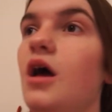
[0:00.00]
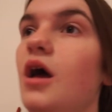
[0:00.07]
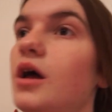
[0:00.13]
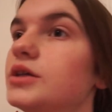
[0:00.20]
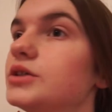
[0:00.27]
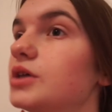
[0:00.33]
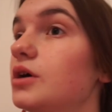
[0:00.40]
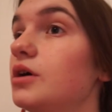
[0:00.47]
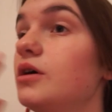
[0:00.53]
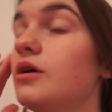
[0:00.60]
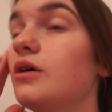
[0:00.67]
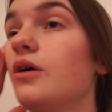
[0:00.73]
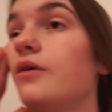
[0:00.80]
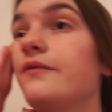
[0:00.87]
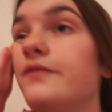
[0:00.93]

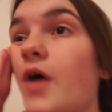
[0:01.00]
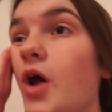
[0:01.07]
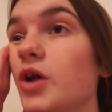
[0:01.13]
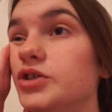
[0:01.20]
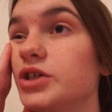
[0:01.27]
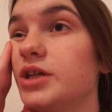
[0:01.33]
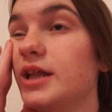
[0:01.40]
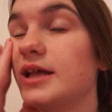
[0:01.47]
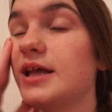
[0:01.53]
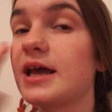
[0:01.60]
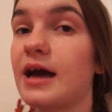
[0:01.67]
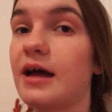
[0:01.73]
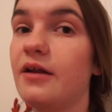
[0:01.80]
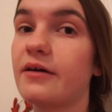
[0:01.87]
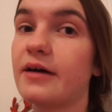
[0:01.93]
So unfortunately you
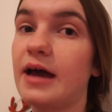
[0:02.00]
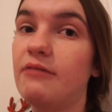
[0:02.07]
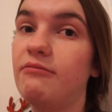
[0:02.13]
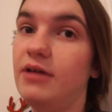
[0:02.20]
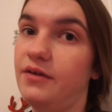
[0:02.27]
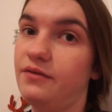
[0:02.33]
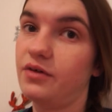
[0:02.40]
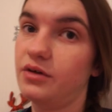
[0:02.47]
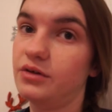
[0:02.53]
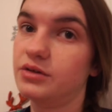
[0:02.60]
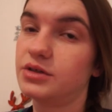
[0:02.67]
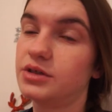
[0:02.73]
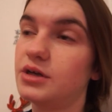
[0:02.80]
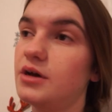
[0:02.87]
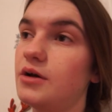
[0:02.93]
cannot get refunds.